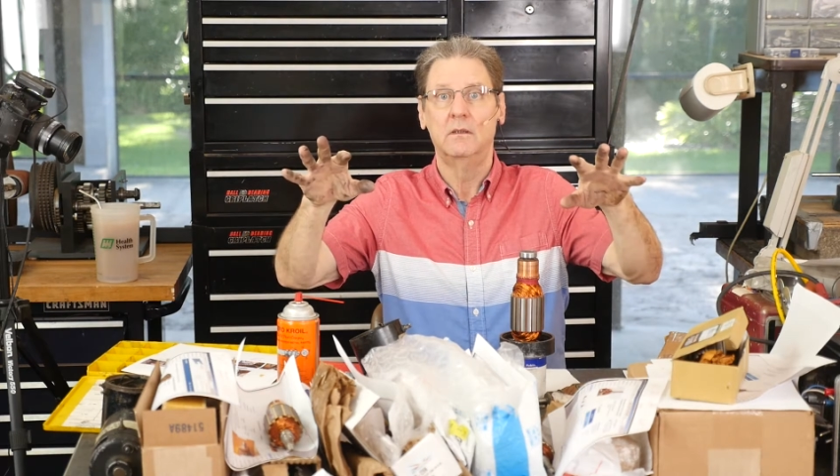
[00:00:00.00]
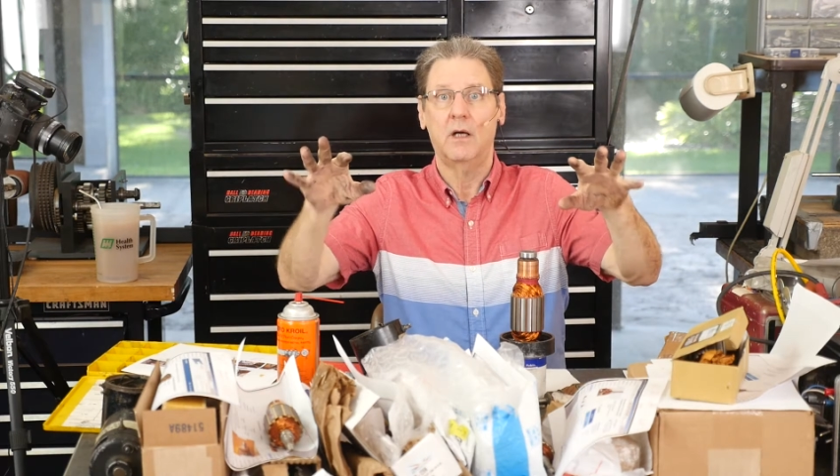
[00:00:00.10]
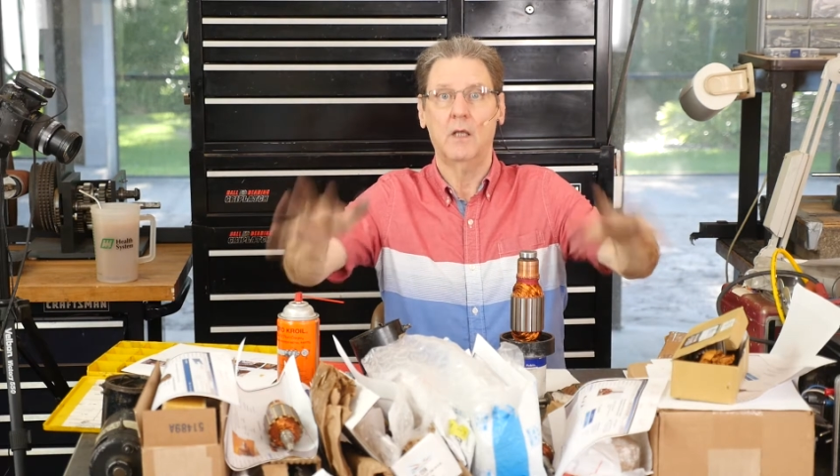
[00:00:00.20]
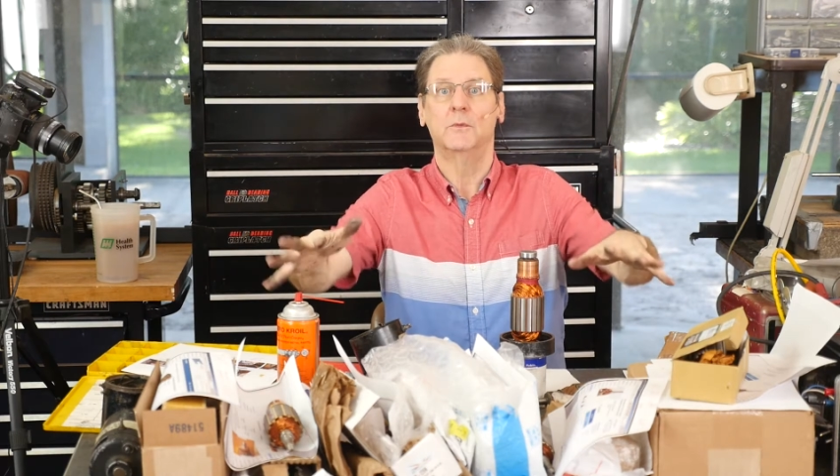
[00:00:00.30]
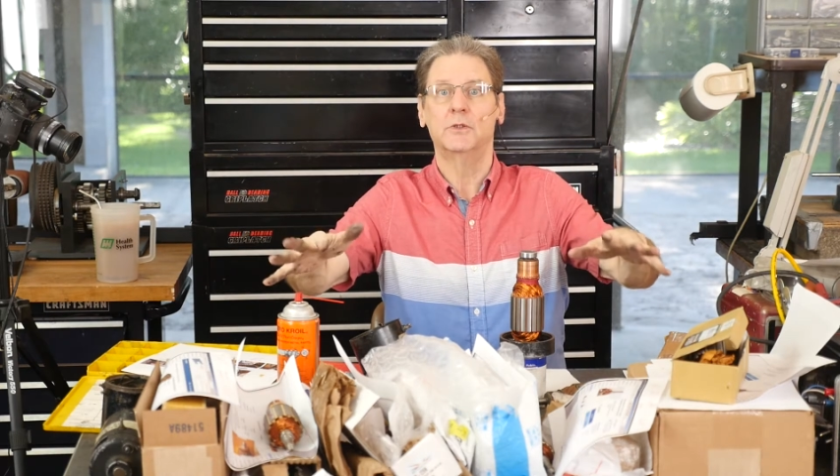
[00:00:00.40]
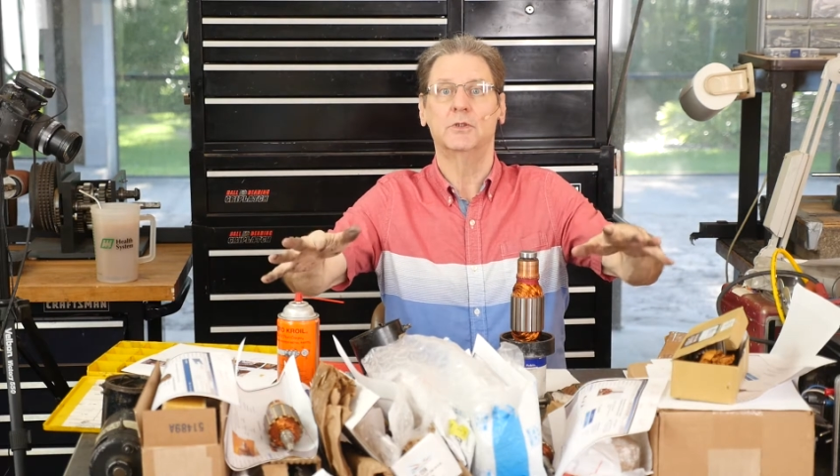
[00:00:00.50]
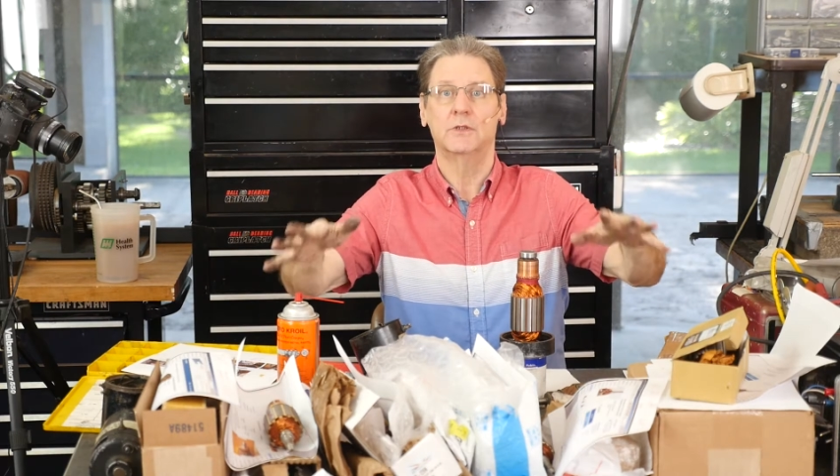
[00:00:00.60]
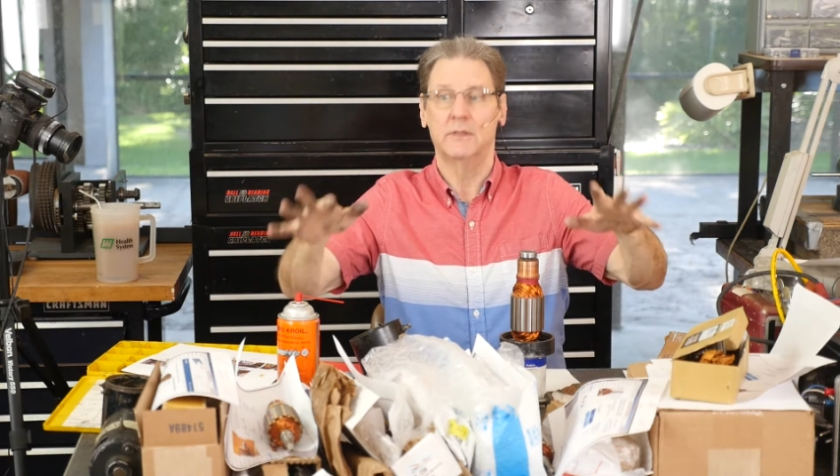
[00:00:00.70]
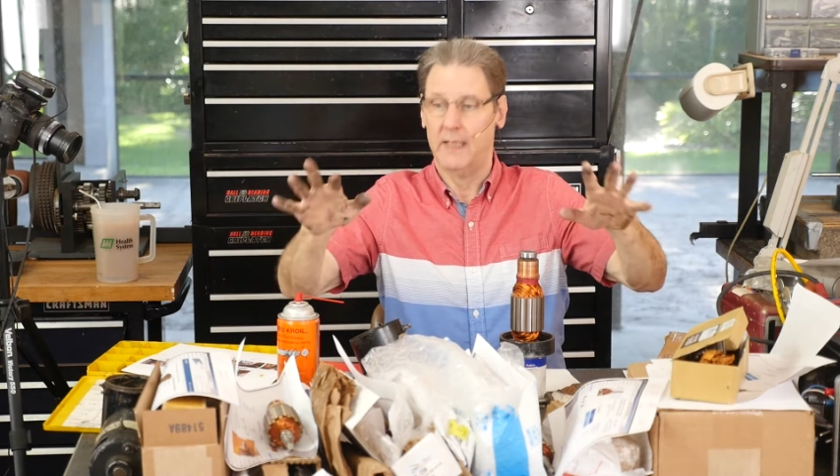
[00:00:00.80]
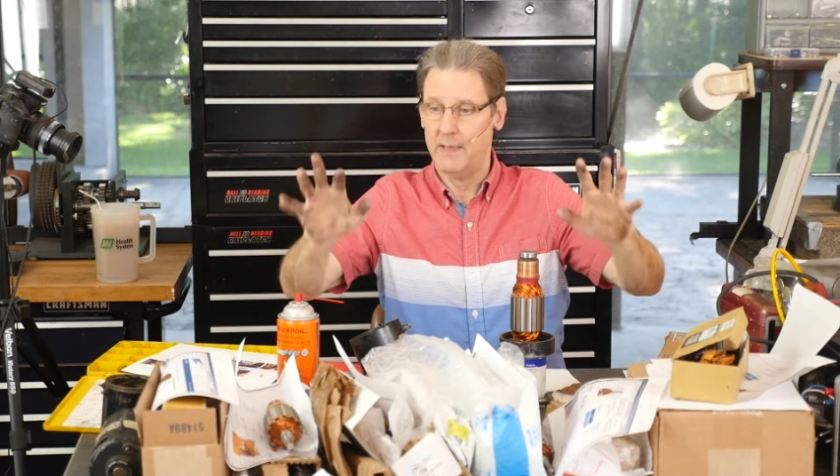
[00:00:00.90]

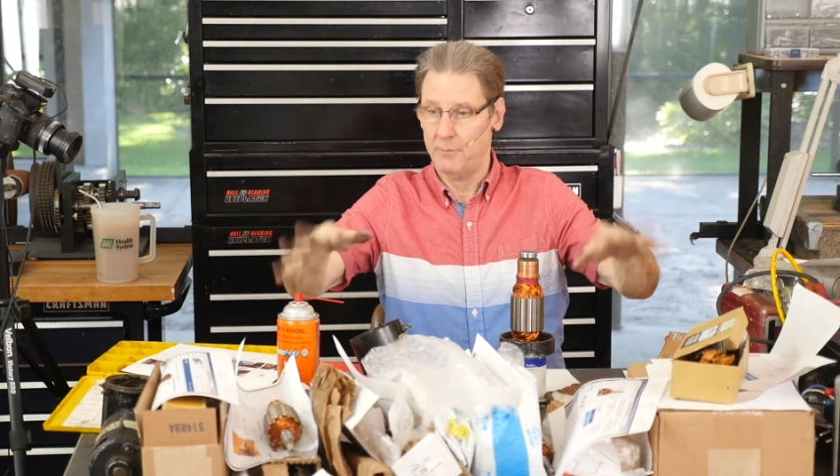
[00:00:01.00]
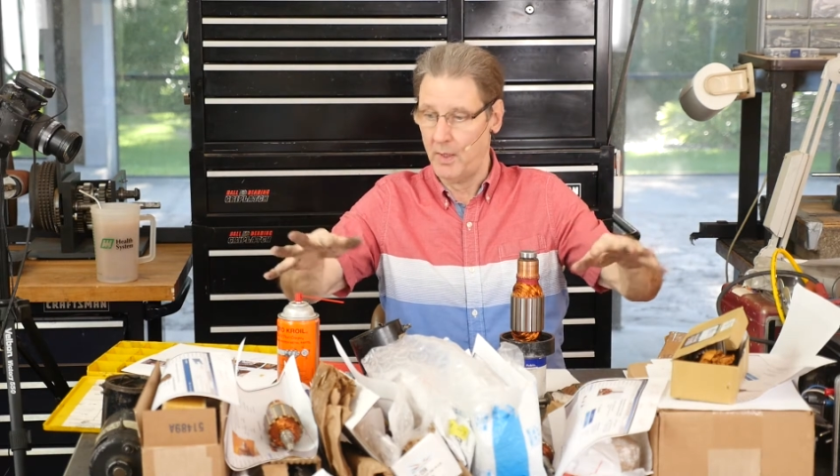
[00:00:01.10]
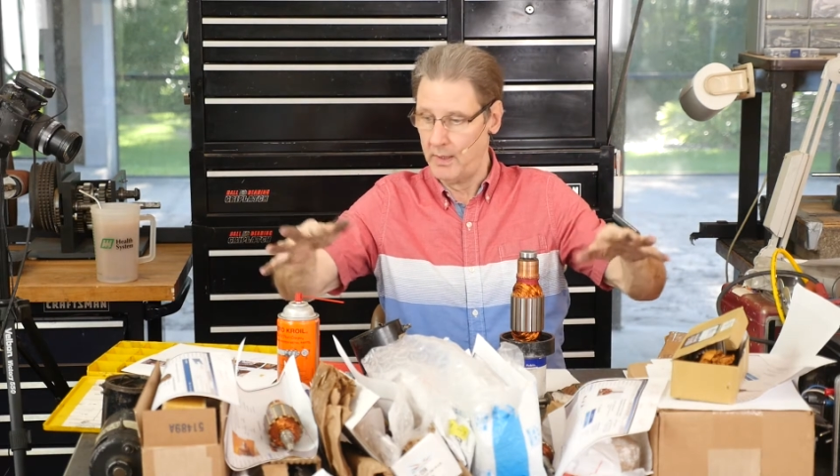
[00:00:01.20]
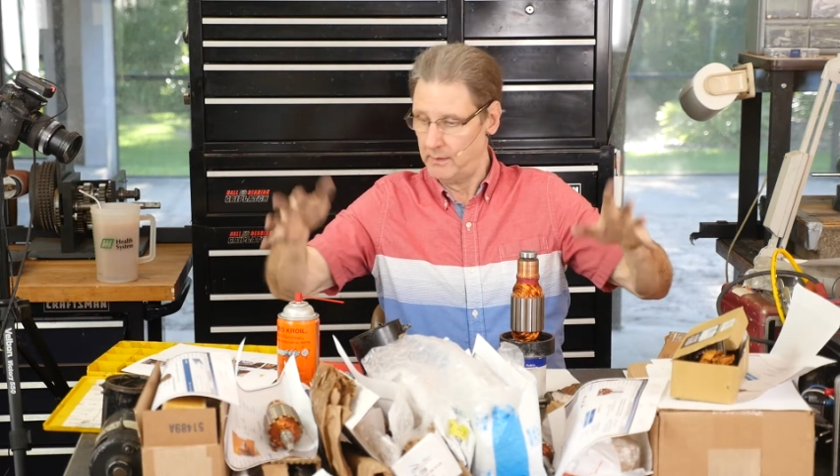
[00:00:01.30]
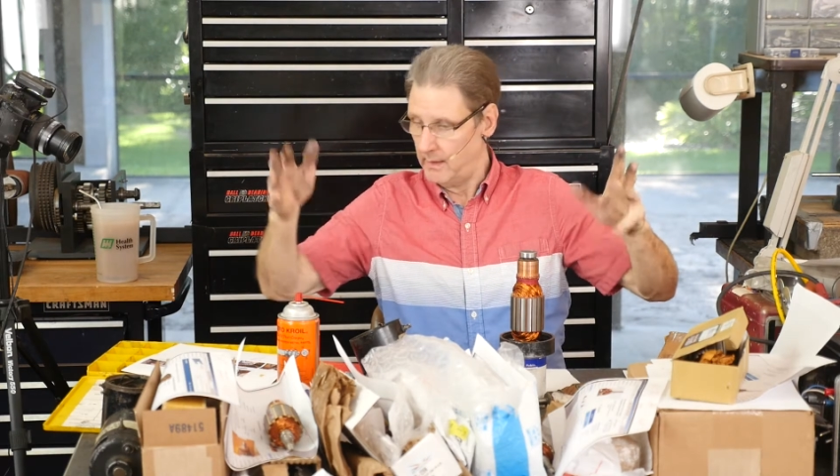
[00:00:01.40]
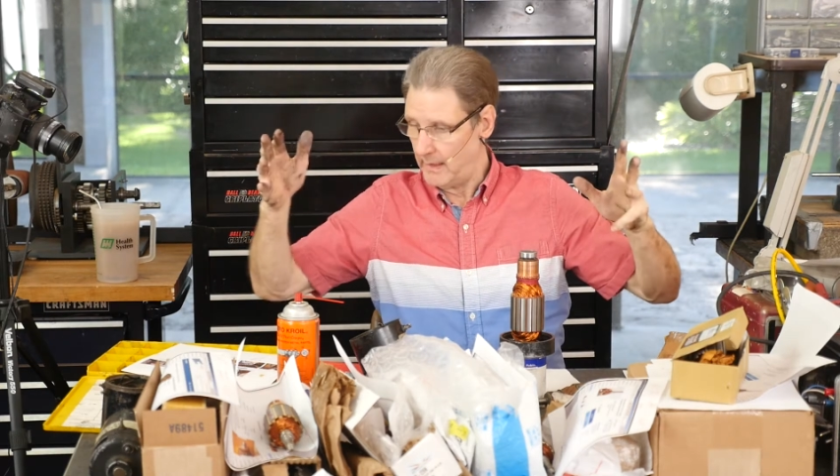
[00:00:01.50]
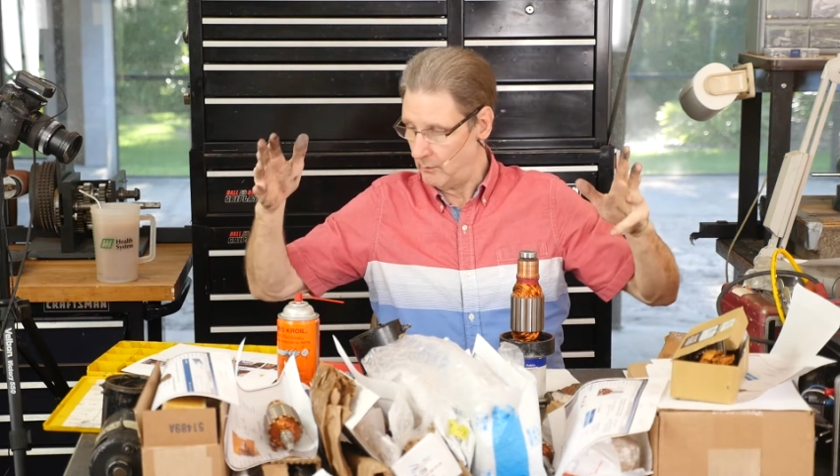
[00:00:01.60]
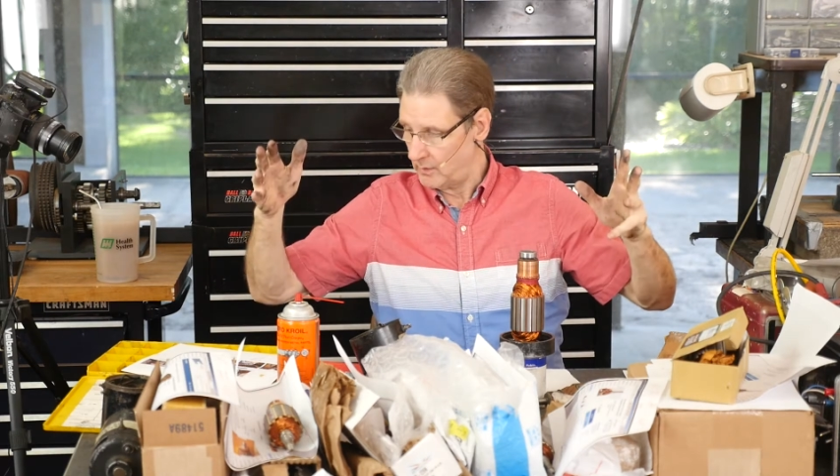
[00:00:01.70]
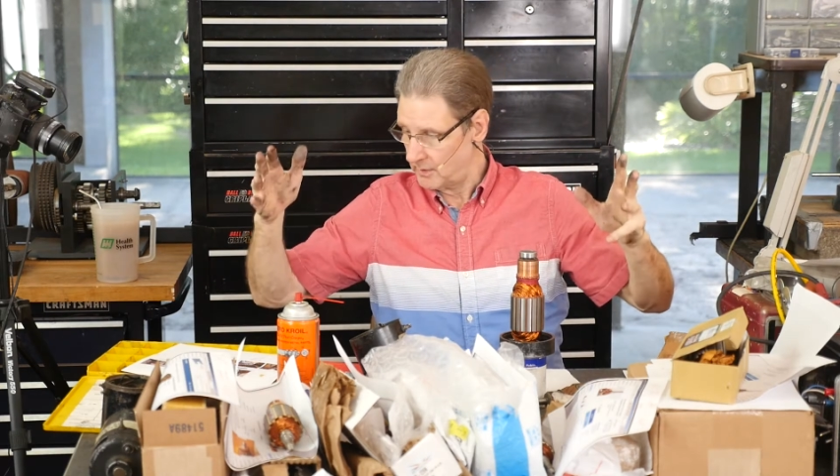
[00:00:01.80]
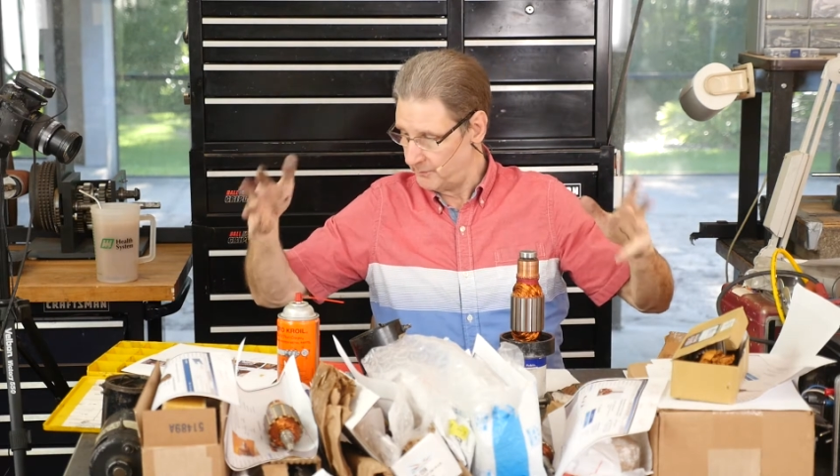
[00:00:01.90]
armatures that I bought and
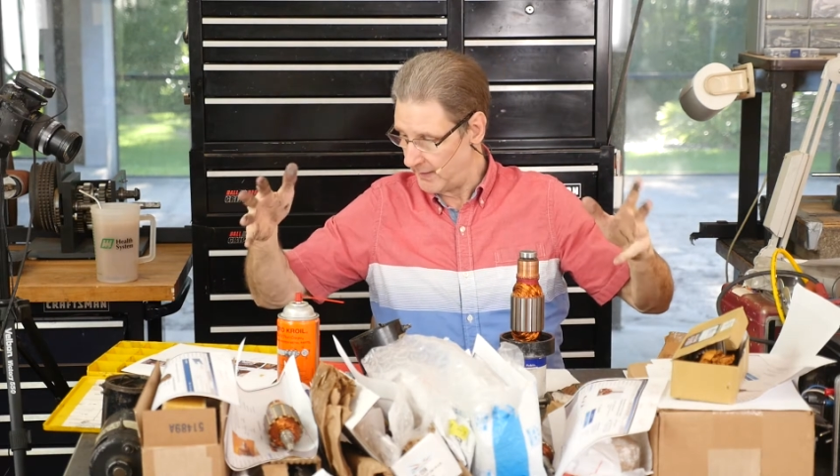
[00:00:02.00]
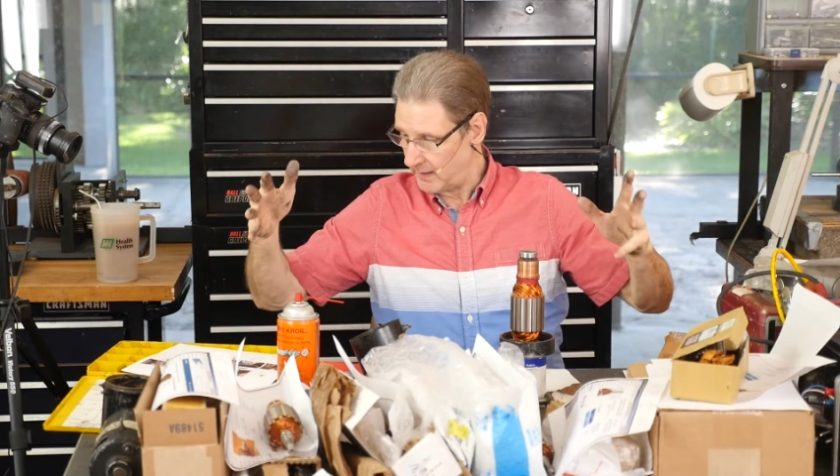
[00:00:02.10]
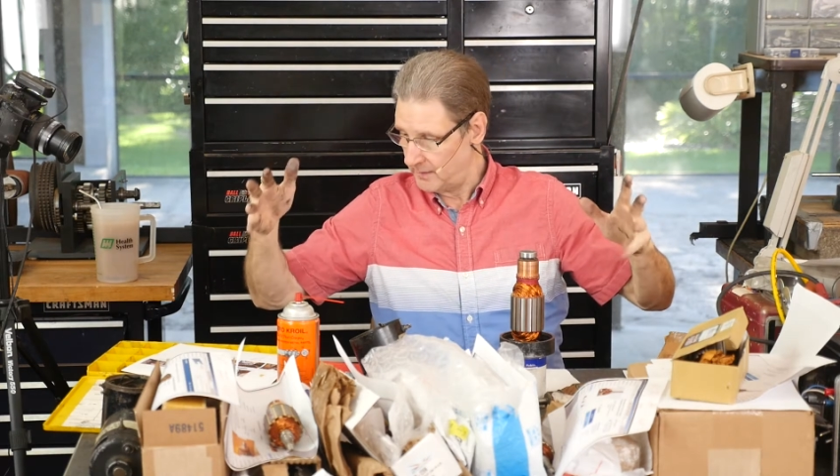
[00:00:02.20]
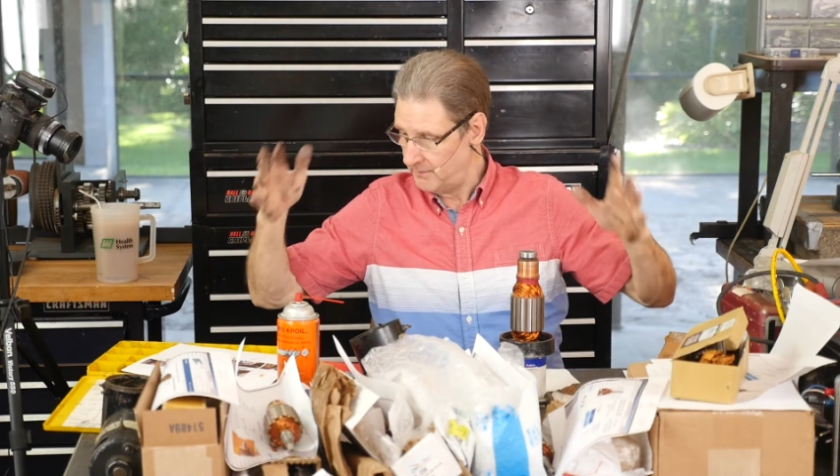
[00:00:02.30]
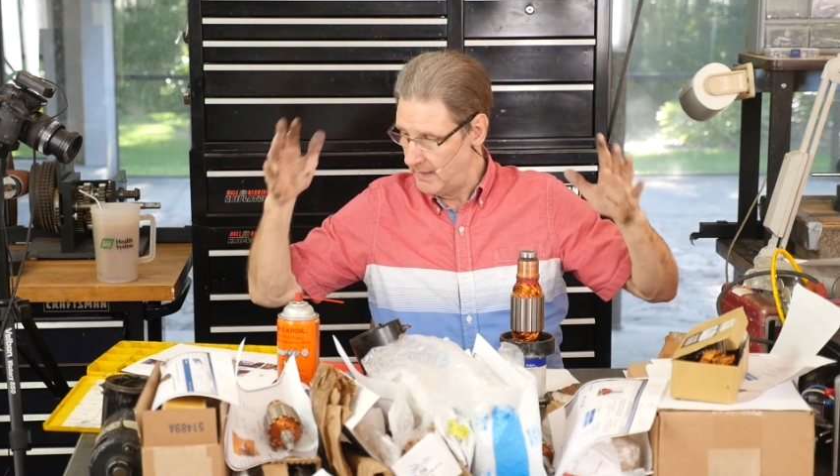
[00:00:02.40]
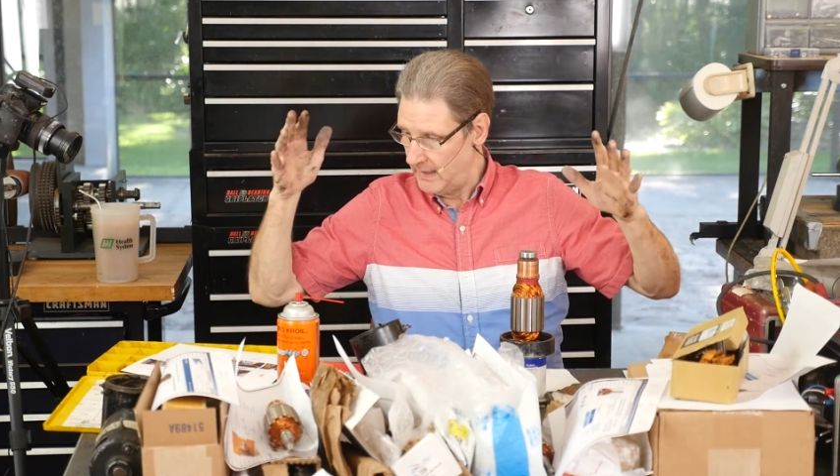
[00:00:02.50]
we'll compare them